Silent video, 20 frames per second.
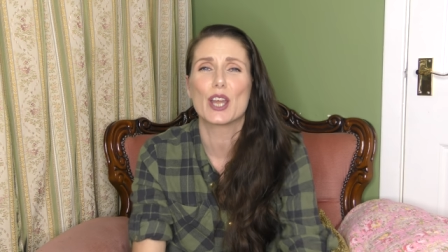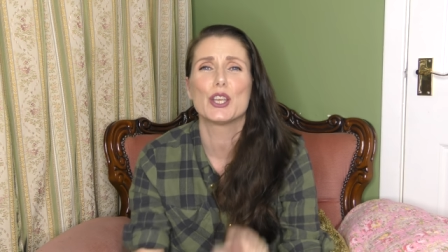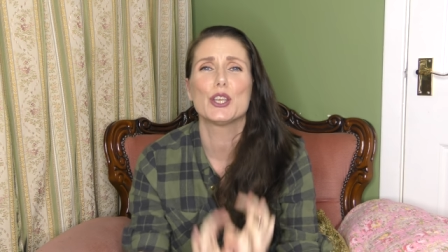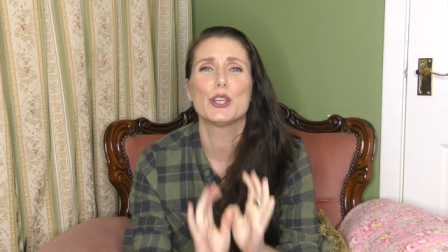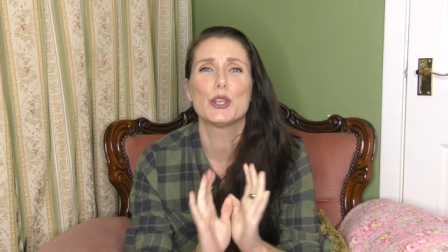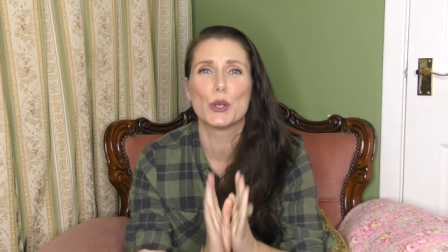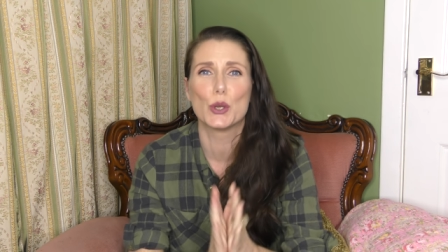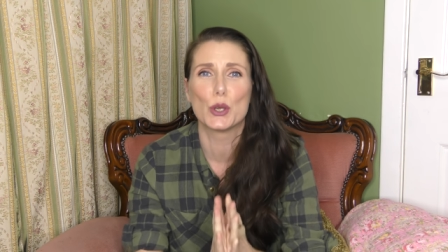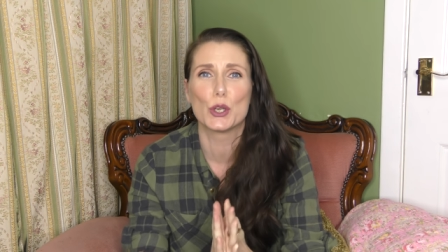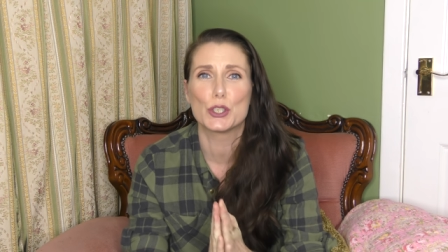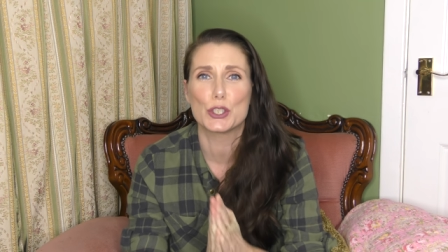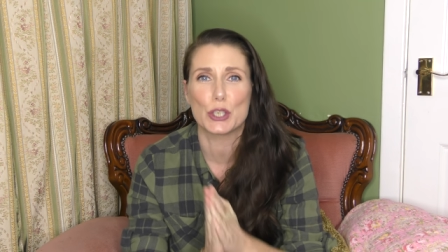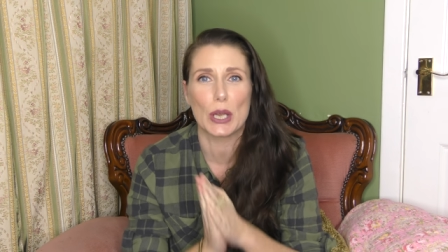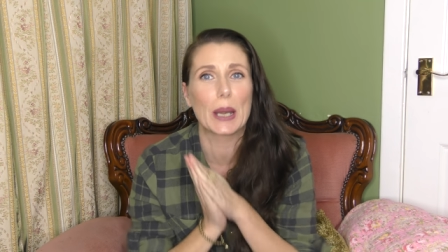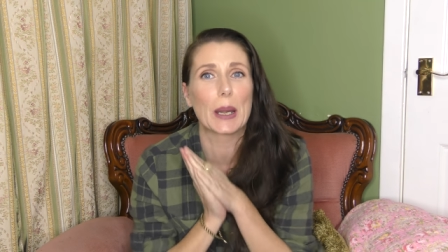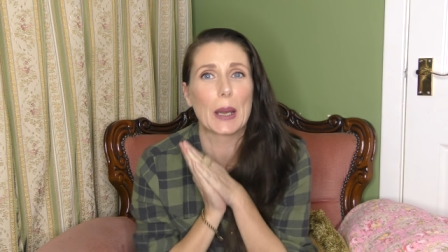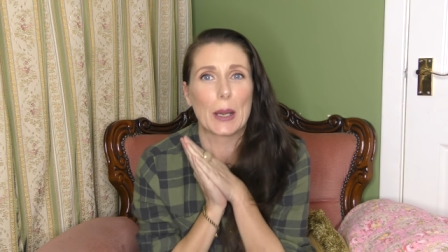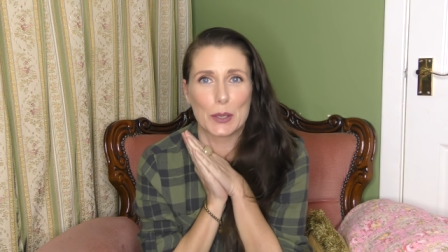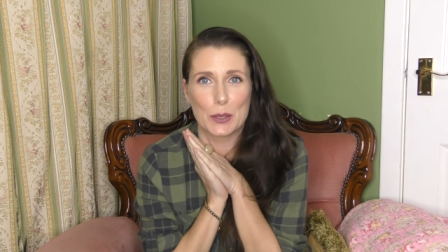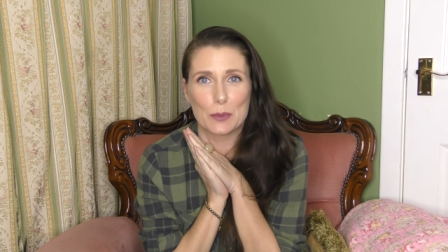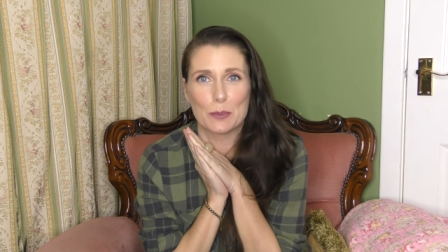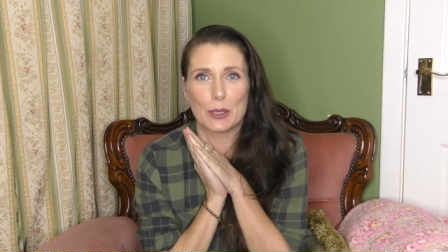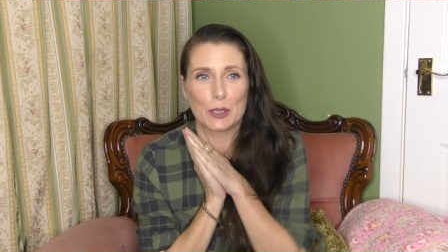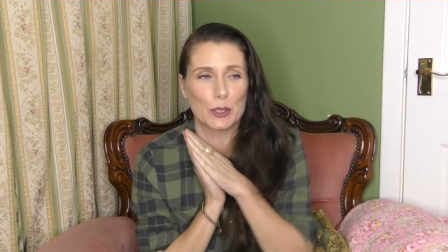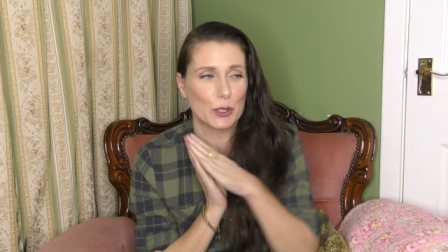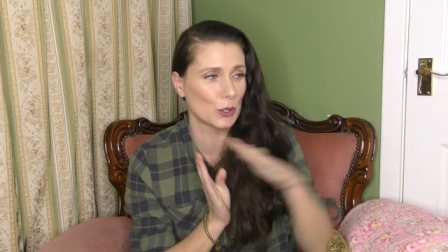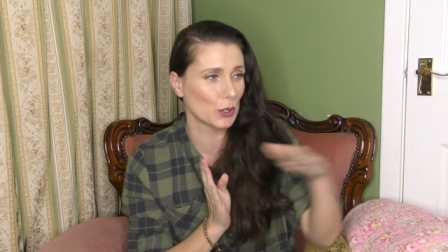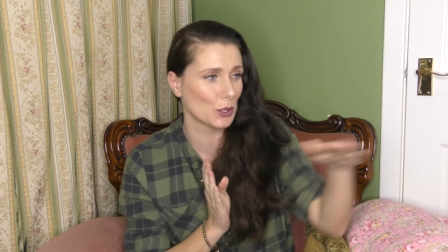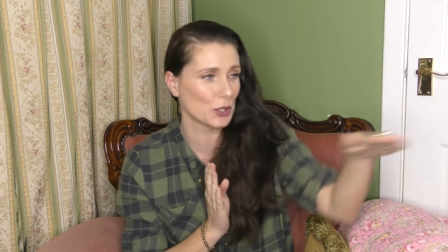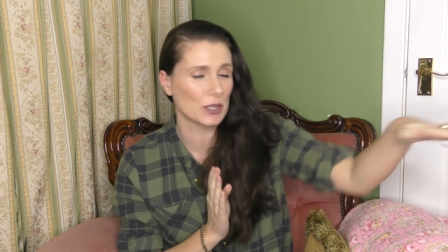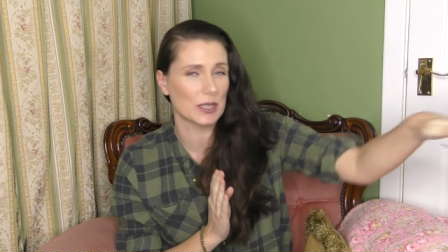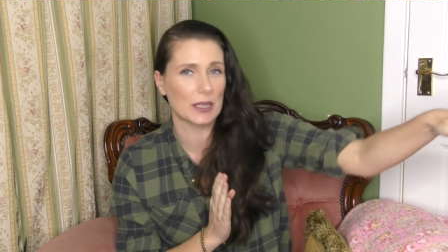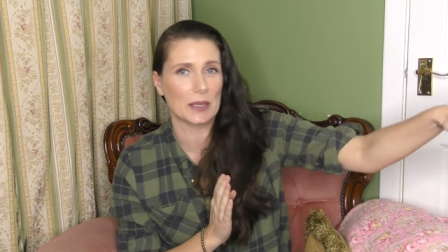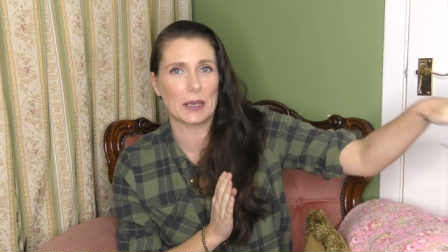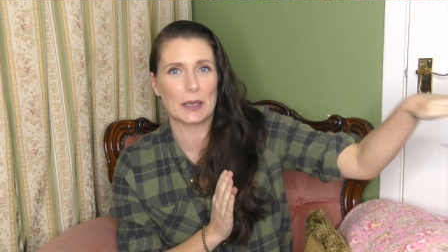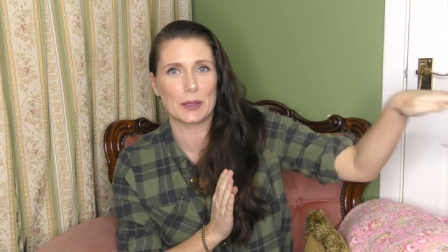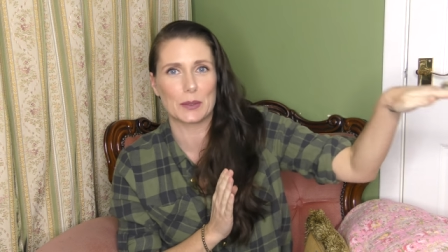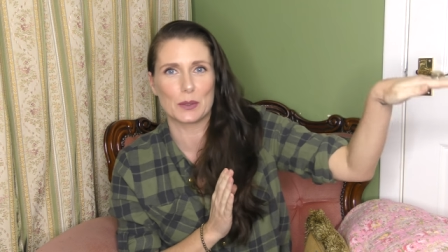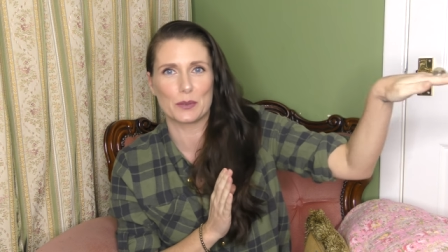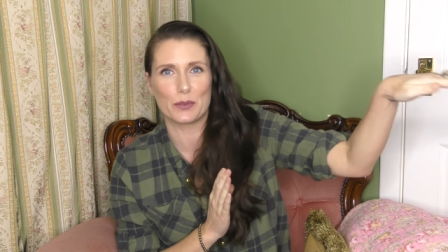huge, and I do mean huge,
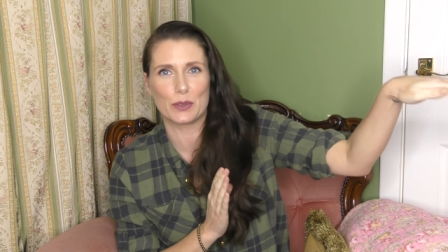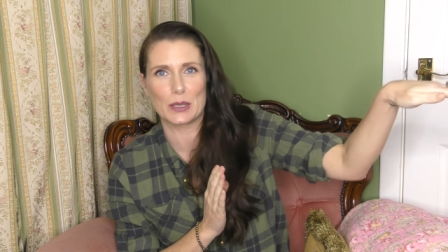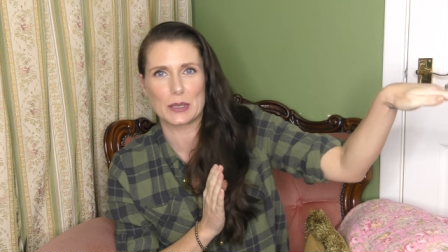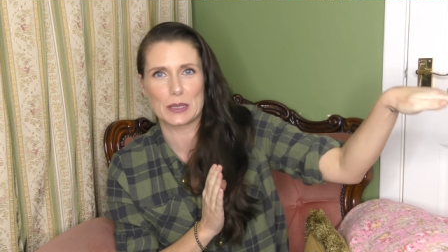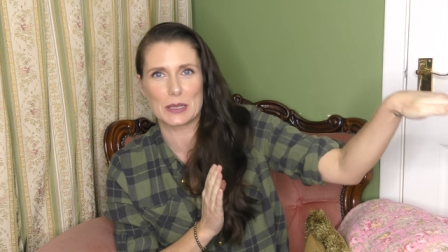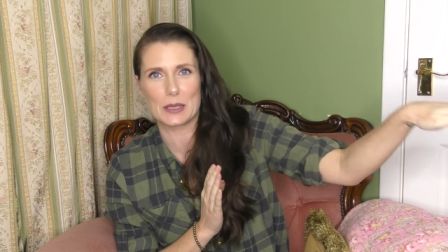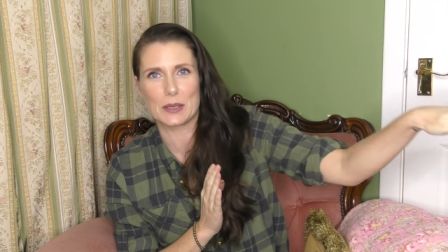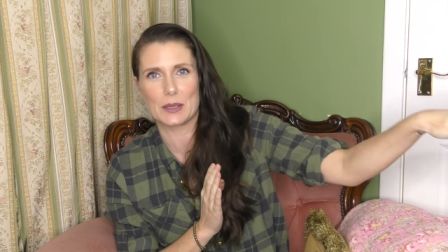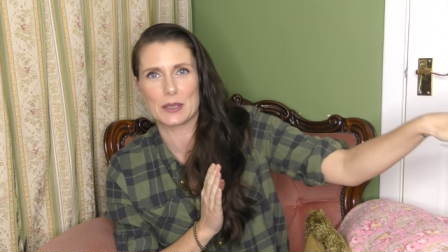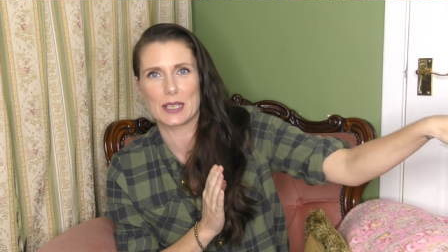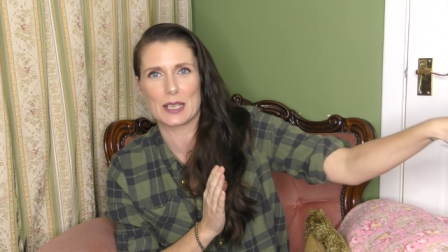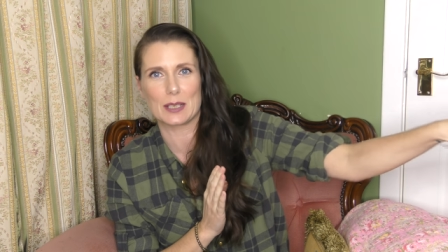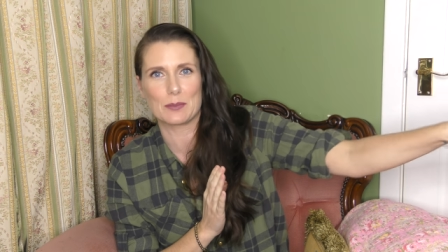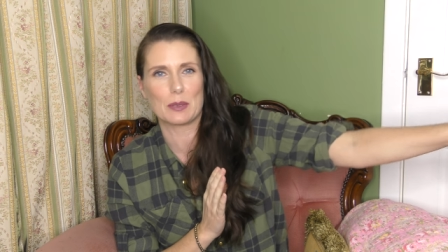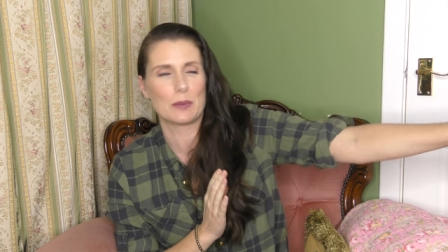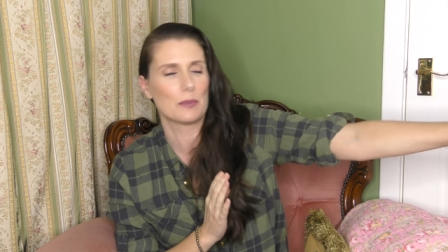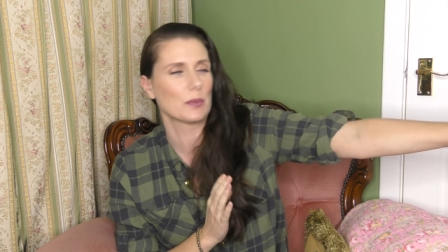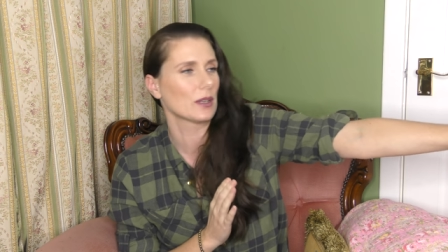like I don't know if you can see it beside me,